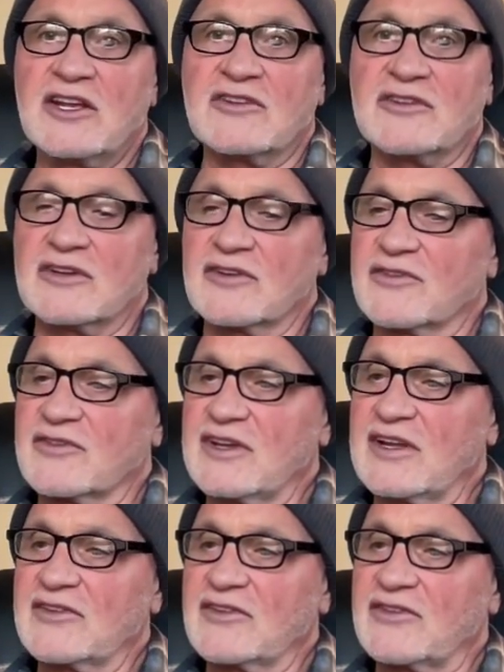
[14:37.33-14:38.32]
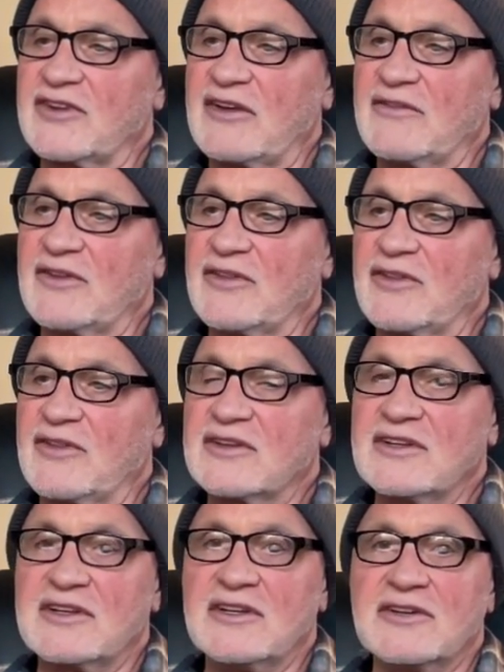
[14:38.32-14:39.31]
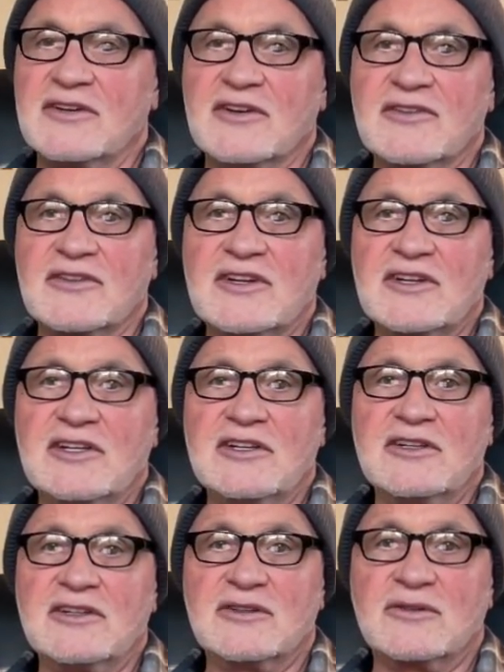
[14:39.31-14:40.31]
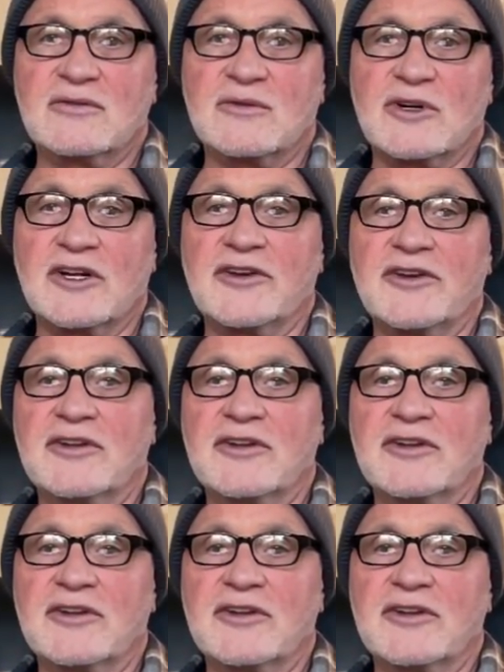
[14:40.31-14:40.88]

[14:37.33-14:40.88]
D to C is a seventh. E to D. 1,